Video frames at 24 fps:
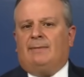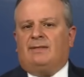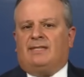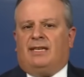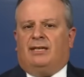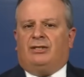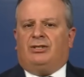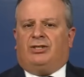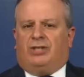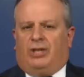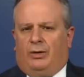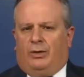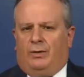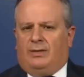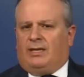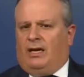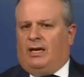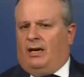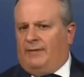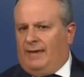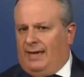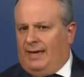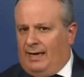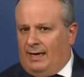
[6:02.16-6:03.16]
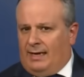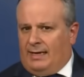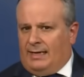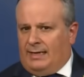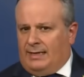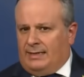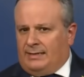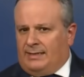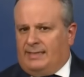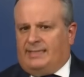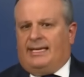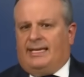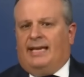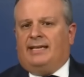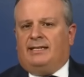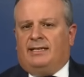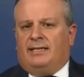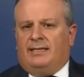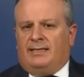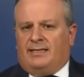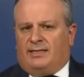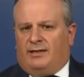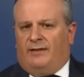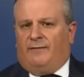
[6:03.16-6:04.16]
that Jews are the
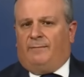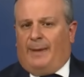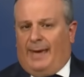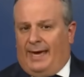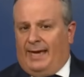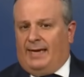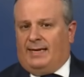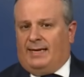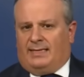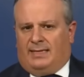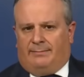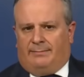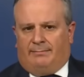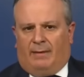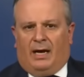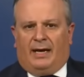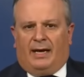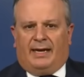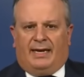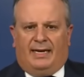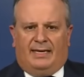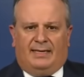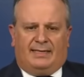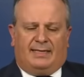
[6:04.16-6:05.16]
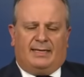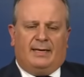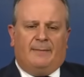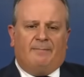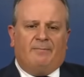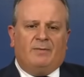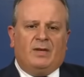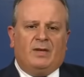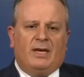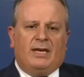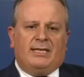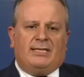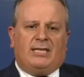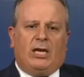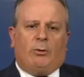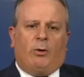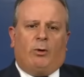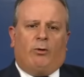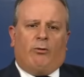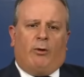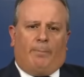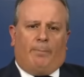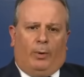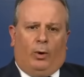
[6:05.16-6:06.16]
descendants of pigs and monkeys. So
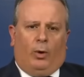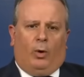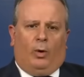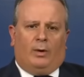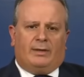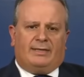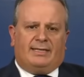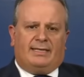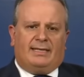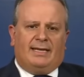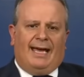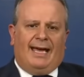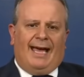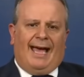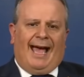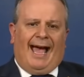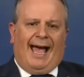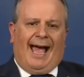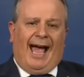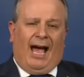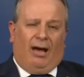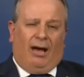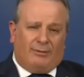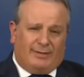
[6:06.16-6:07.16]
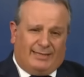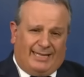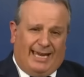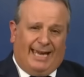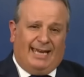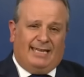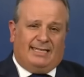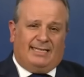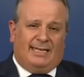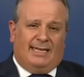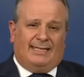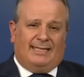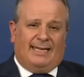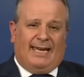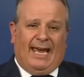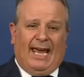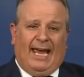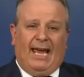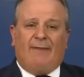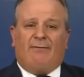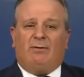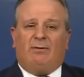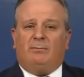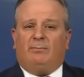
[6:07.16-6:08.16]
a report outdated
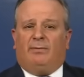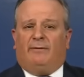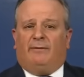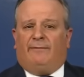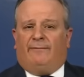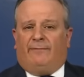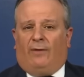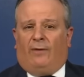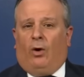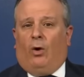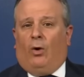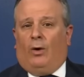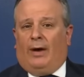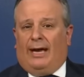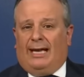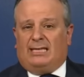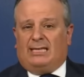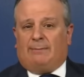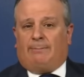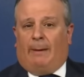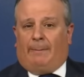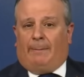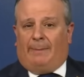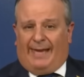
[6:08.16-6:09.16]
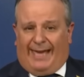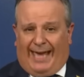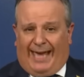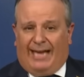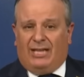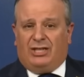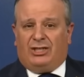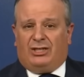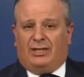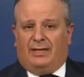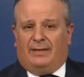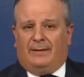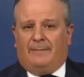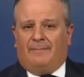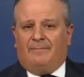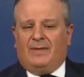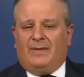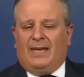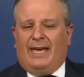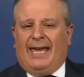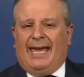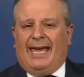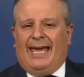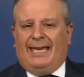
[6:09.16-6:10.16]
even before its publication
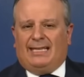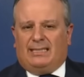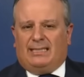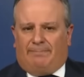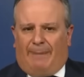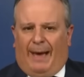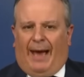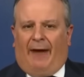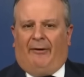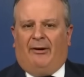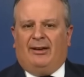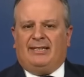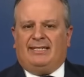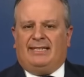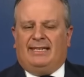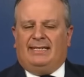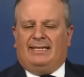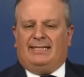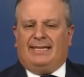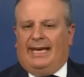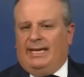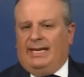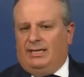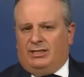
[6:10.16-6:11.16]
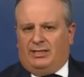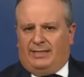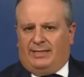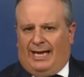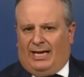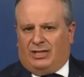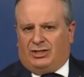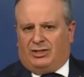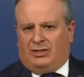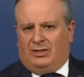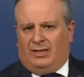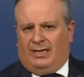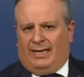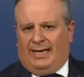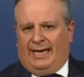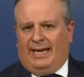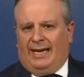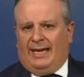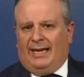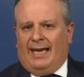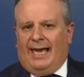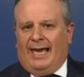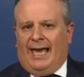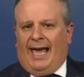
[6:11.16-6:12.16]
is parroted internationally
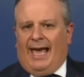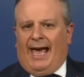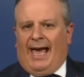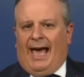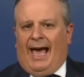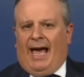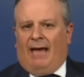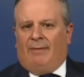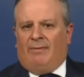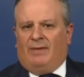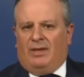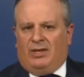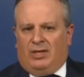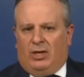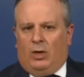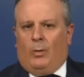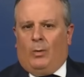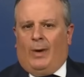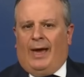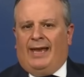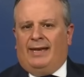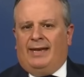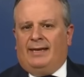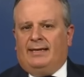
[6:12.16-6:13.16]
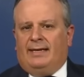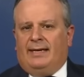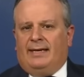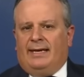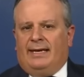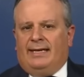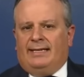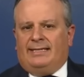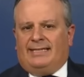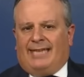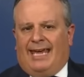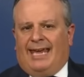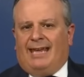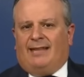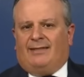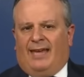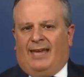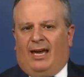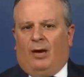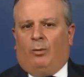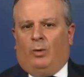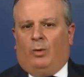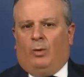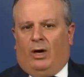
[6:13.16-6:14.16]
and the UN take
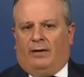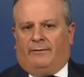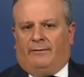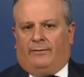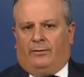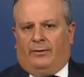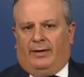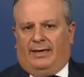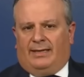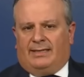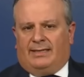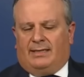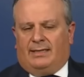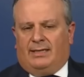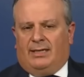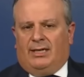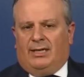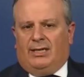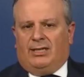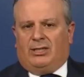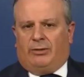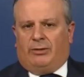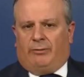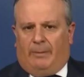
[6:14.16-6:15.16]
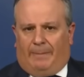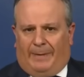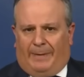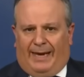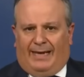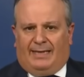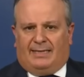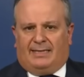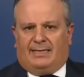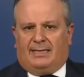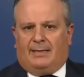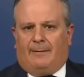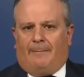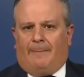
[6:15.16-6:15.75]
their word for it. To repeat,